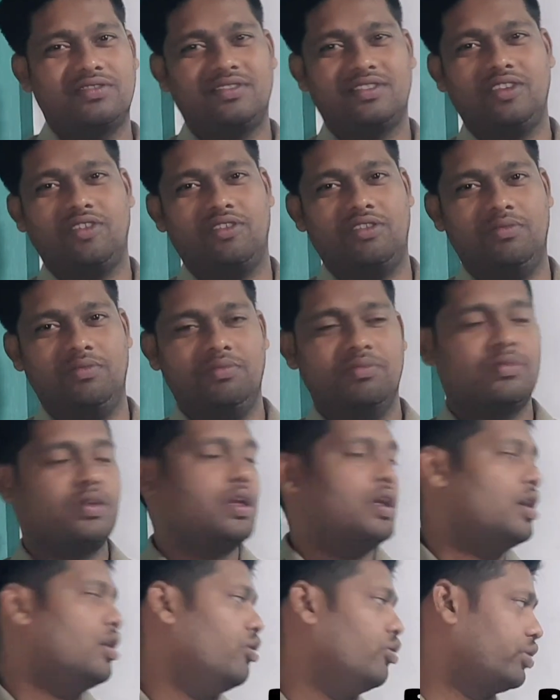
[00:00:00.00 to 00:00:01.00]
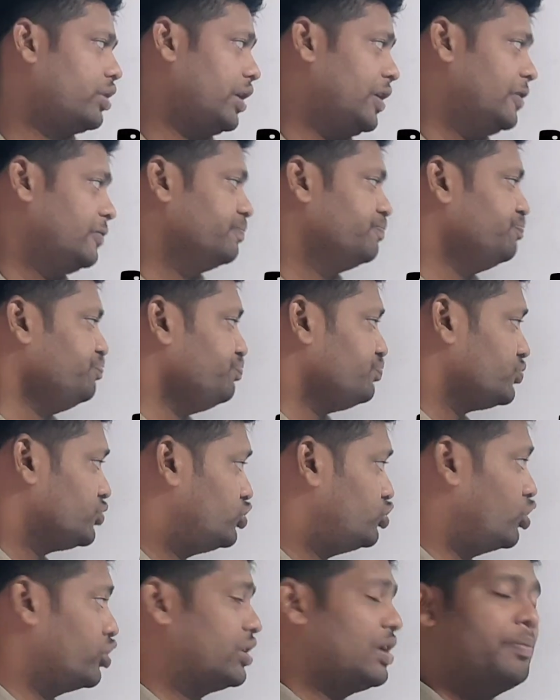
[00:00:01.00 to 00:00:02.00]
theorem. Okay,
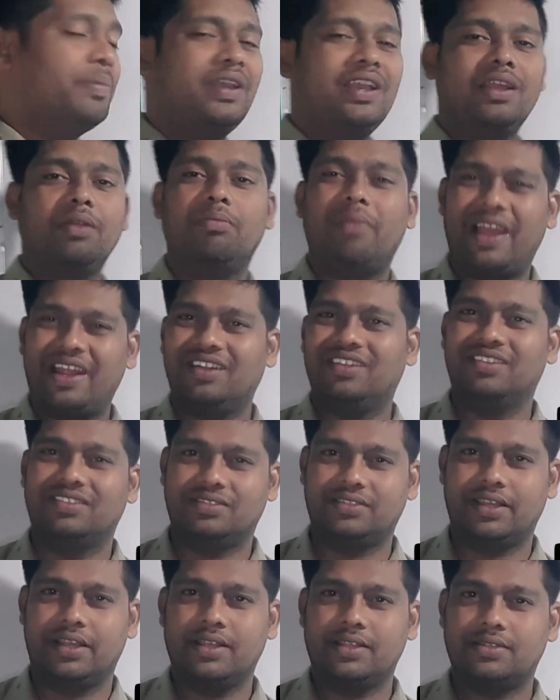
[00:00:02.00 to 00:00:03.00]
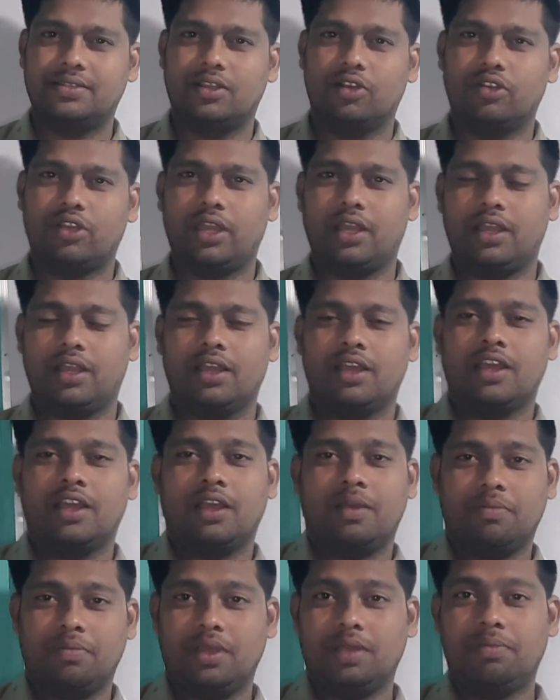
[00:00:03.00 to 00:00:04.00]
so keeping in mind these things, okay,
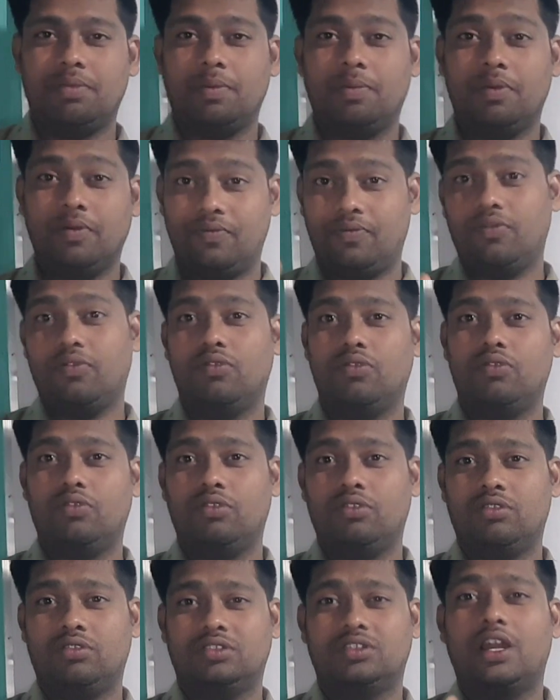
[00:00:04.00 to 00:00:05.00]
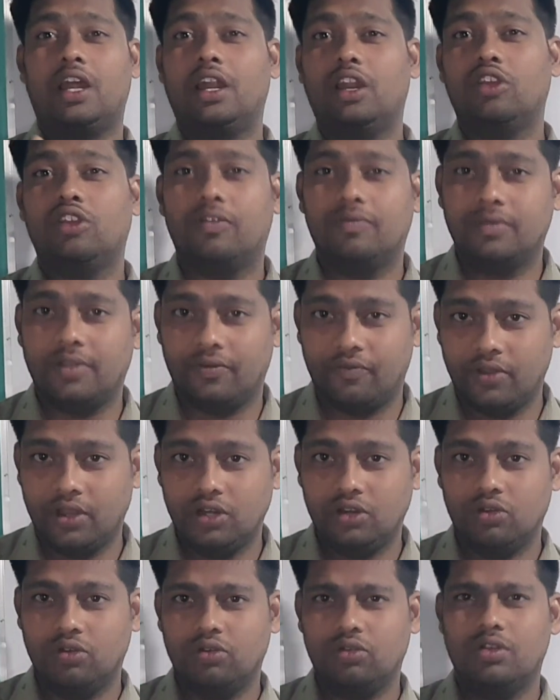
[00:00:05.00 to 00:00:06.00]
maybe before starting of the
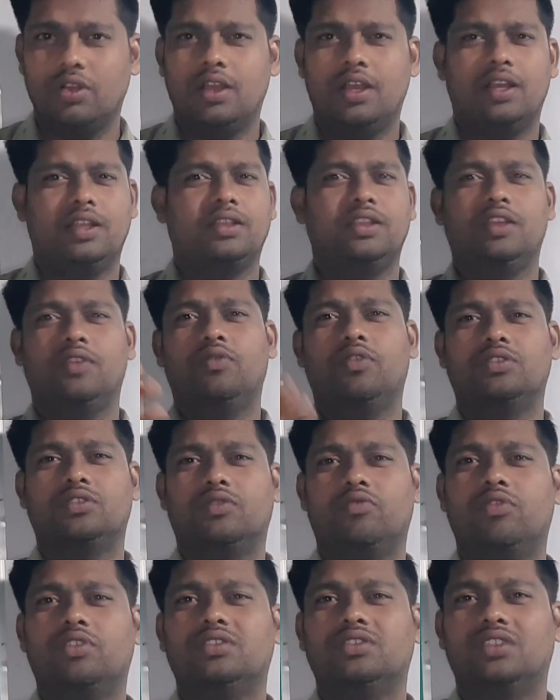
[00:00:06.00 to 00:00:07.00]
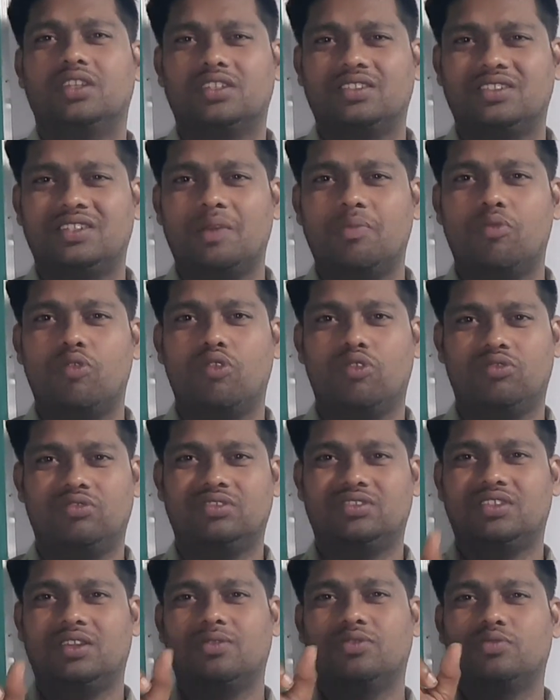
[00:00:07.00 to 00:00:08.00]
video there was a one just demo,
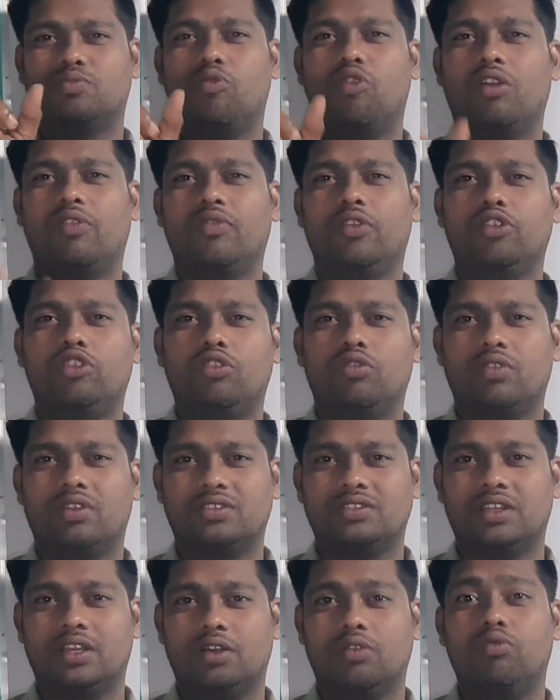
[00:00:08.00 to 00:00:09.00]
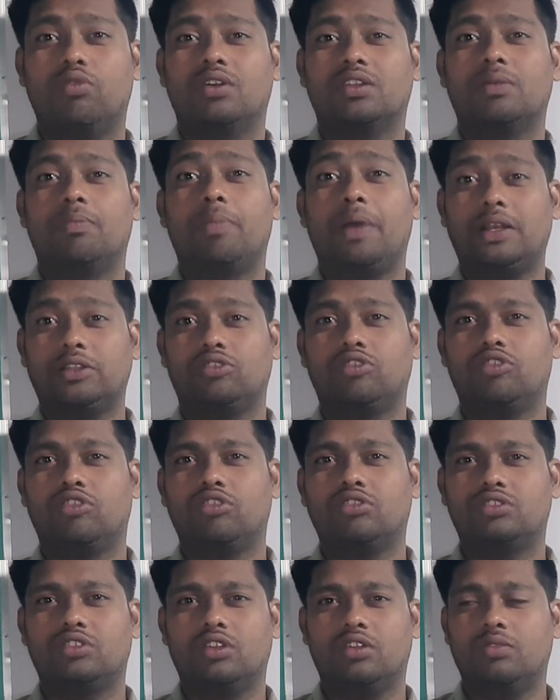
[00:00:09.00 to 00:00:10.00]
some small video was there over the
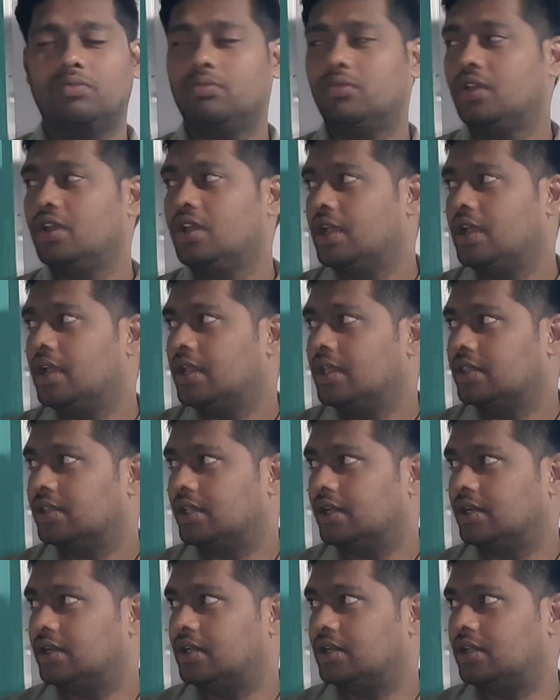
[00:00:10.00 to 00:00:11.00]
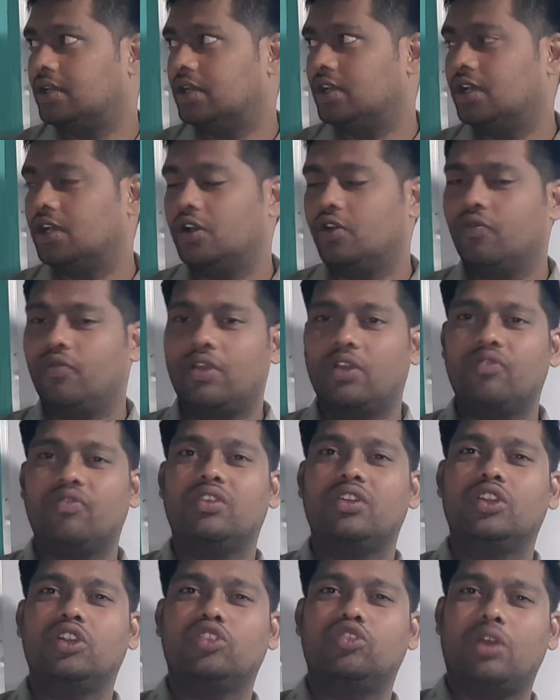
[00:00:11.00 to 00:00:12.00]
Pythagoras theorem, that where we
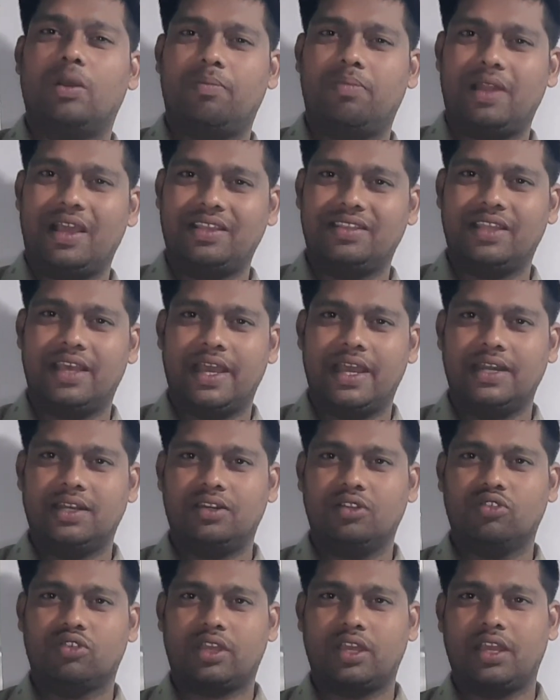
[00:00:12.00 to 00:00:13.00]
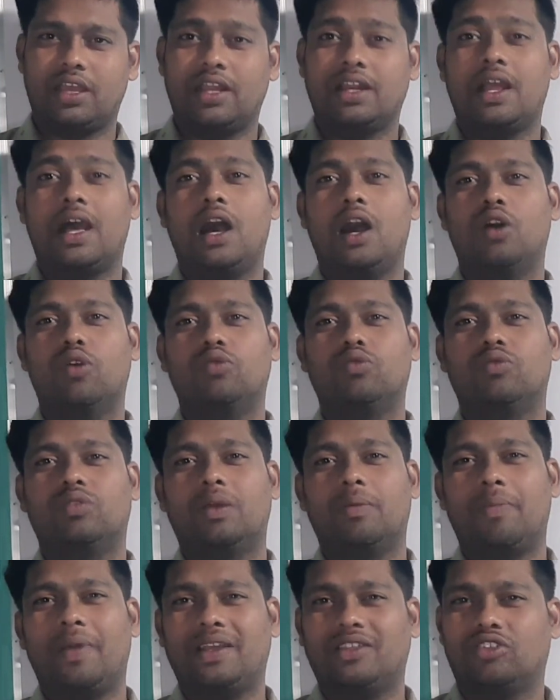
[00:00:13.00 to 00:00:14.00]
need to apply that, okay, and how the
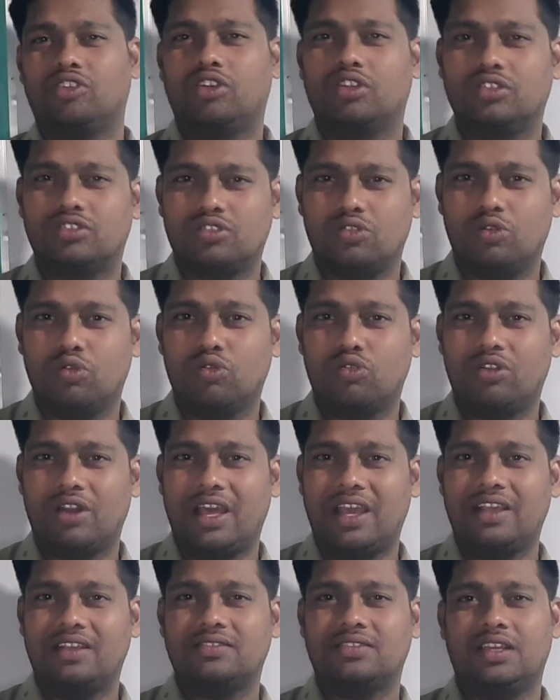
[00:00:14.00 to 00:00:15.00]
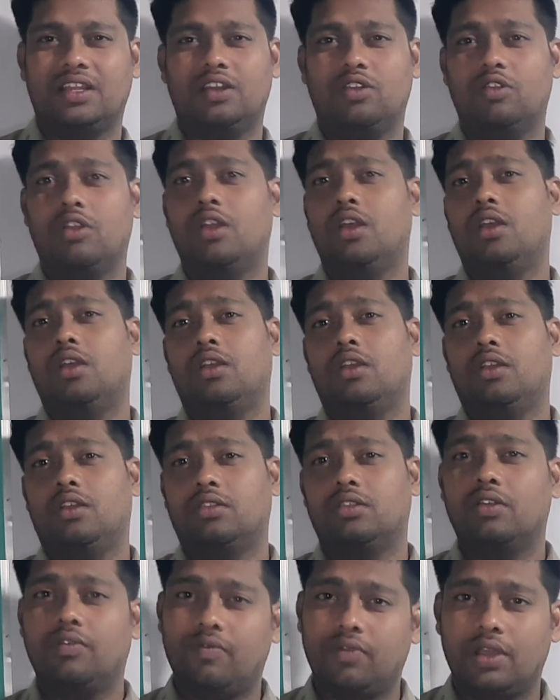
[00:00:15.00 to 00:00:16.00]
Pythagoras look likes and
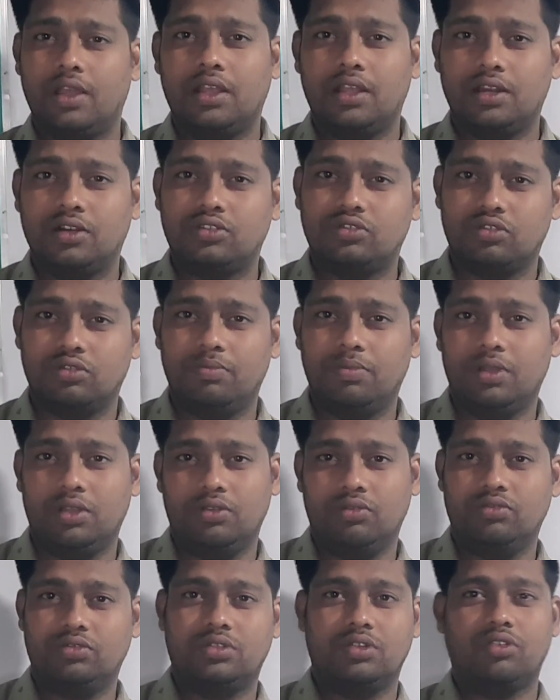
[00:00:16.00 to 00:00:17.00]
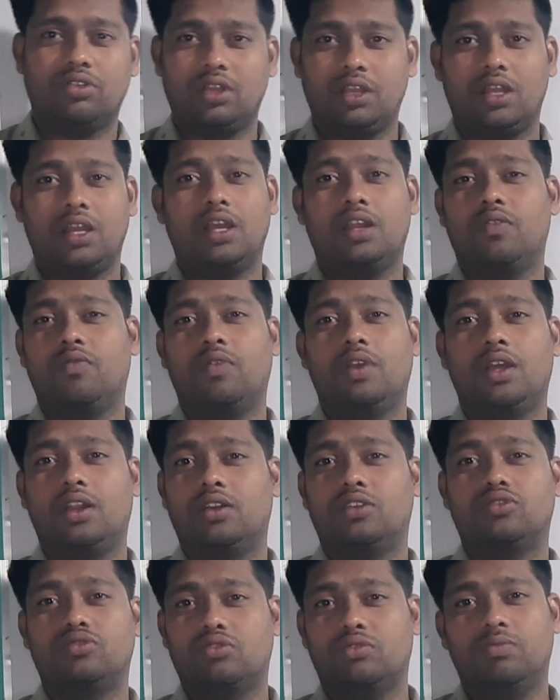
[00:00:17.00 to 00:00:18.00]
the way it should be used, okay, and where
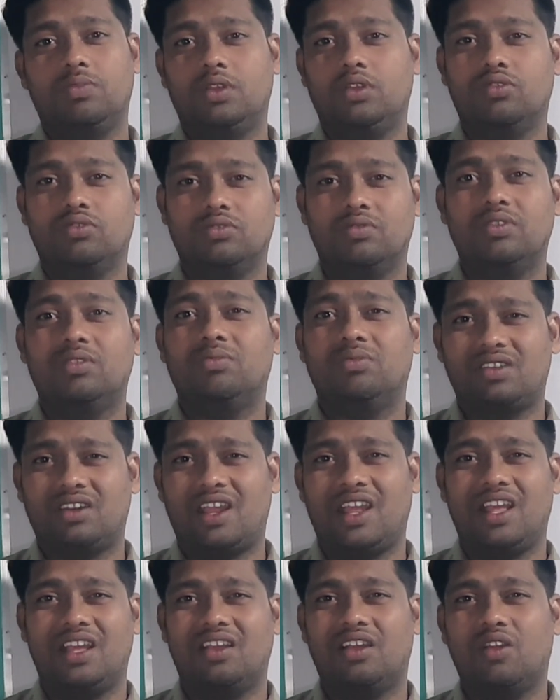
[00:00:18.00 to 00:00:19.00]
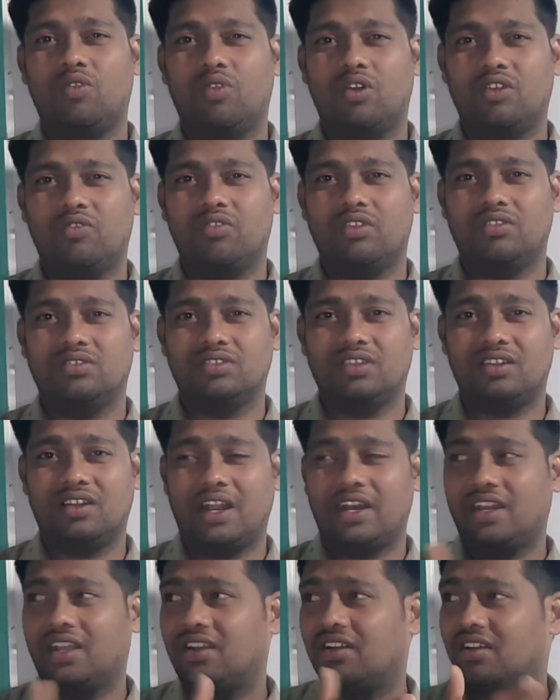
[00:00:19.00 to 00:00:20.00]
it should be used. Well, triangle, whatever is there,
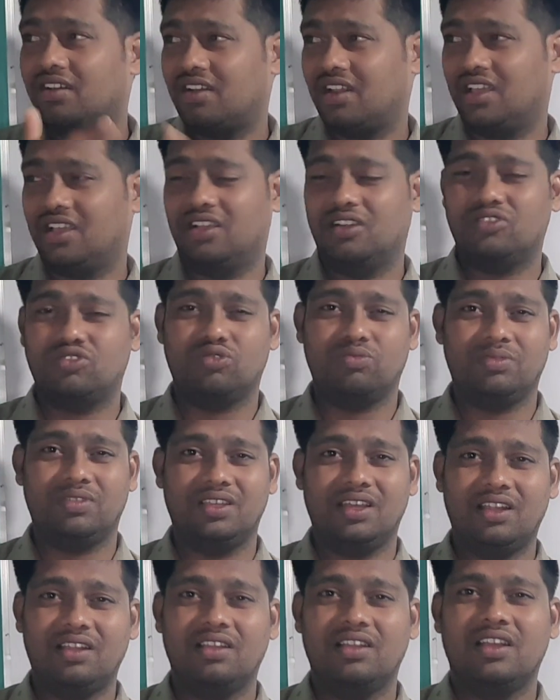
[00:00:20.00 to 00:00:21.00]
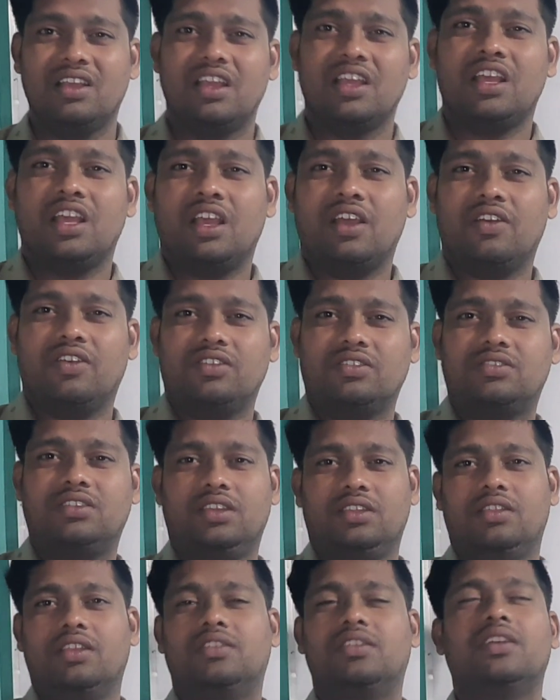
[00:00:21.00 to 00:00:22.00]
right angle triangle should be there. See,
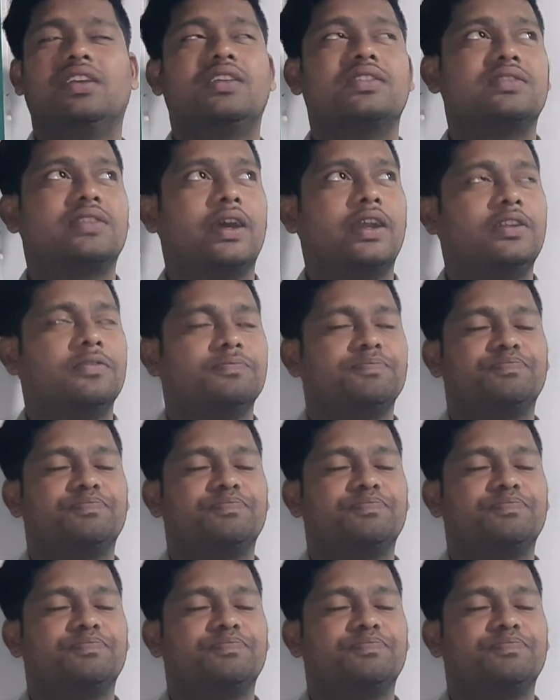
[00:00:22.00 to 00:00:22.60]
the thing is that